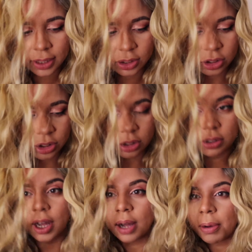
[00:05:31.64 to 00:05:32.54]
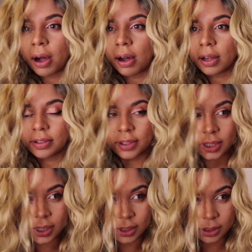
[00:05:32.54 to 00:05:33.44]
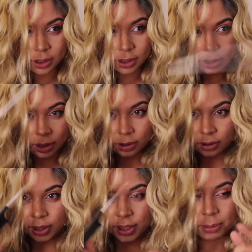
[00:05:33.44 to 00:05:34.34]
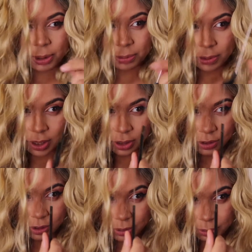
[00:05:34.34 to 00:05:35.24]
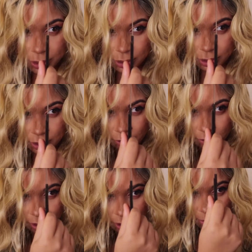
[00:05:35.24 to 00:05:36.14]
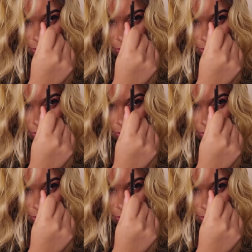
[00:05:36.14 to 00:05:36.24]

and do that parting. So I'm gonna get my brush, my two-tone